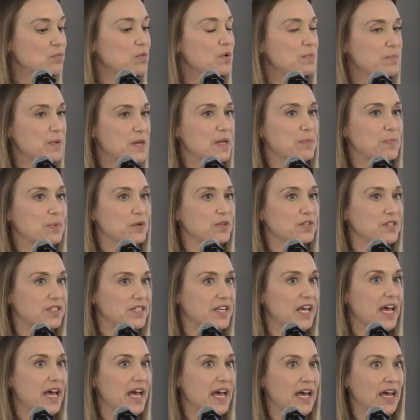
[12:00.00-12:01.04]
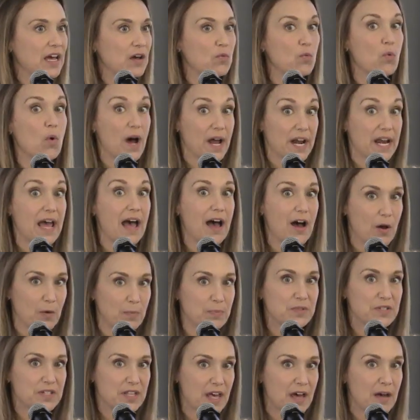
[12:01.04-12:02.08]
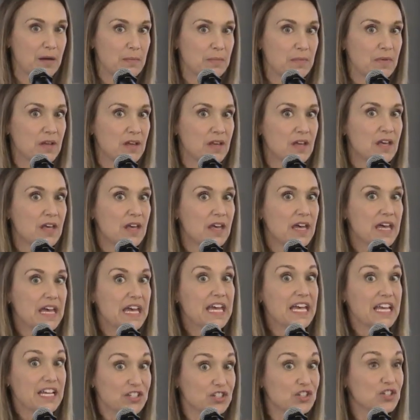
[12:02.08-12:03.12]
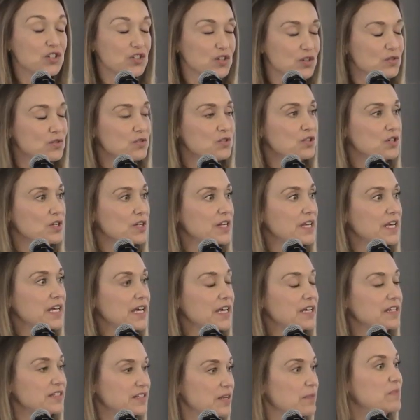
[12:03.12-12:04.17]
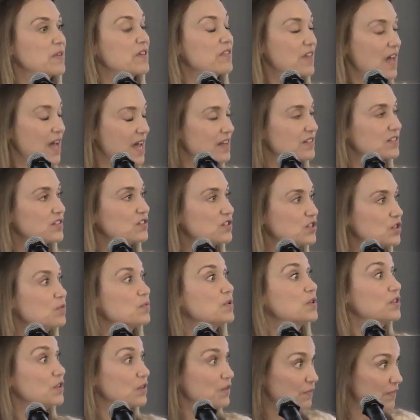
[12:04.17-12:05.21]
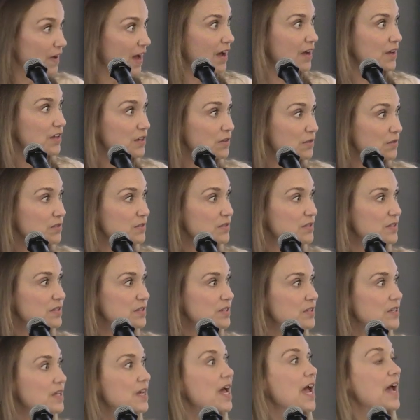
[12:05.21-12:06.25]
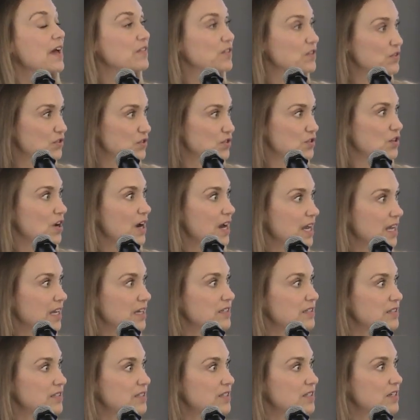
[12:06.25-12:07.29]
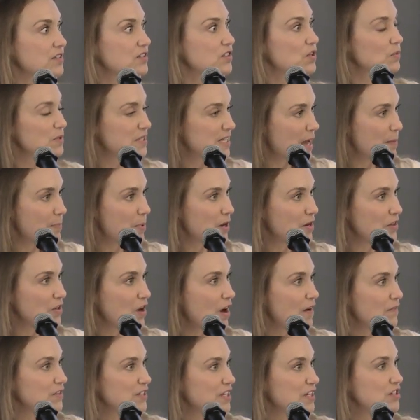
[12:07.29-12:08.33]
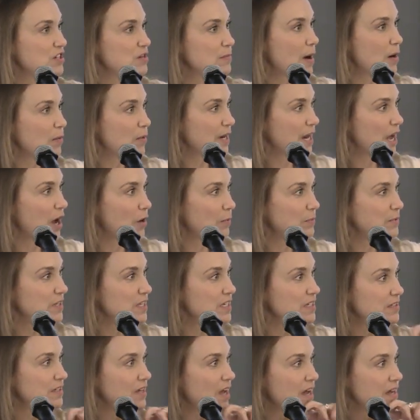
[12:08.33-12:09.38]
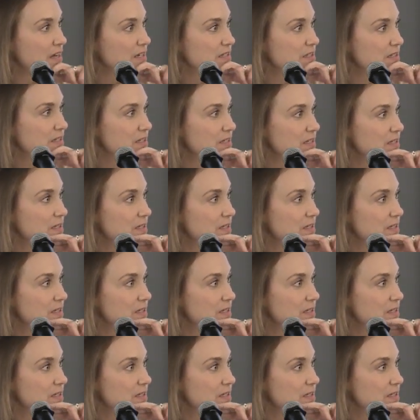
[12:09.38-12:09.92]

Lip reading: when people say what helped them, it's usually something that has to do with their values and their strengths. So was that part of the conversation about what helped these guys?